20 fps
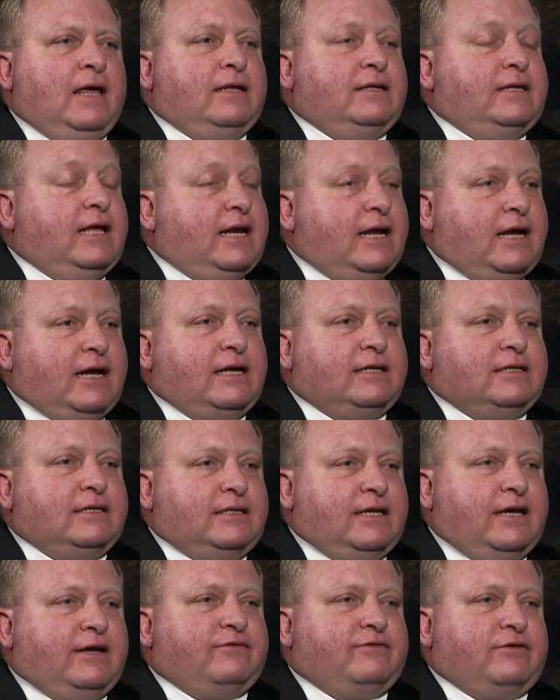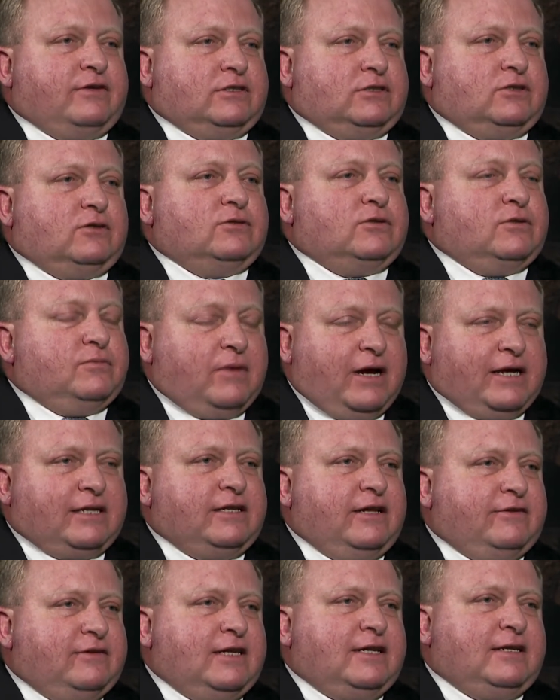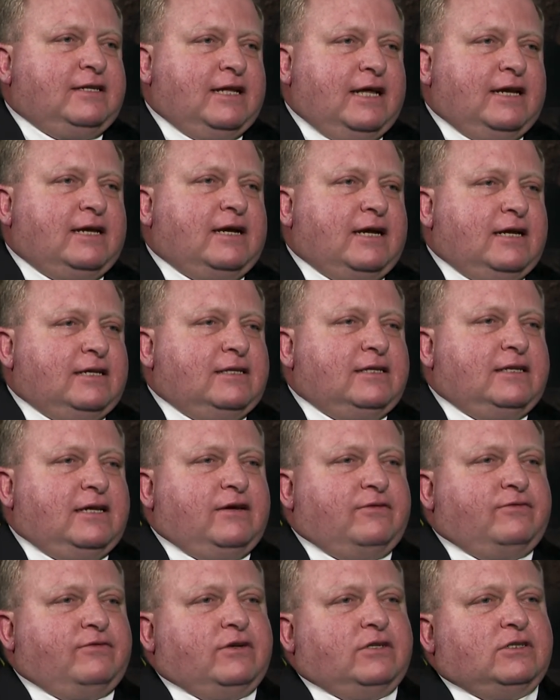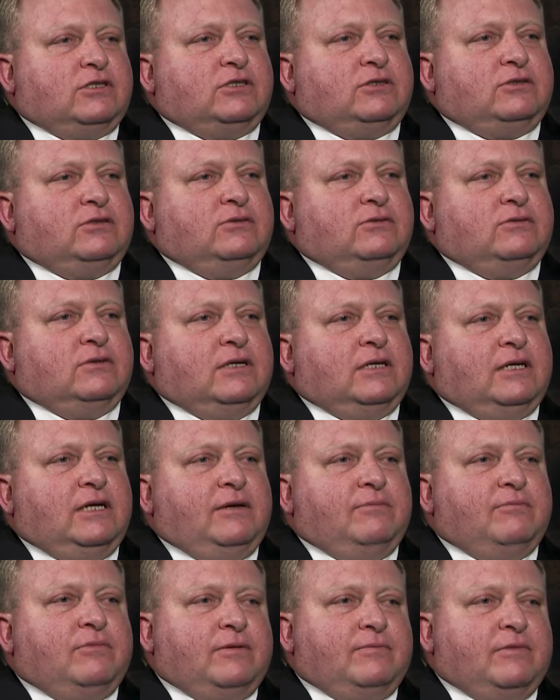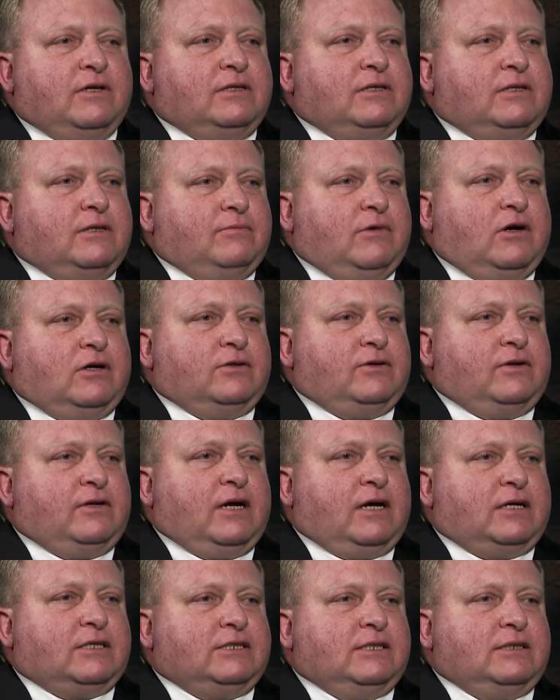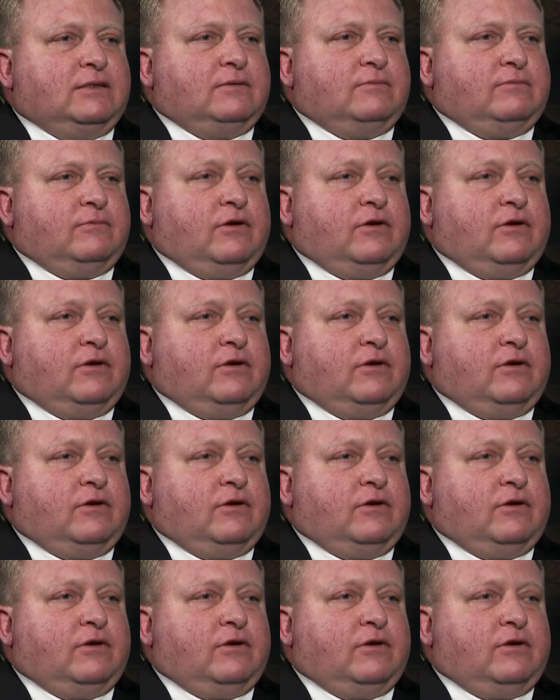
dedicated efforts, or to make dedicated efforts to implement demand reduction.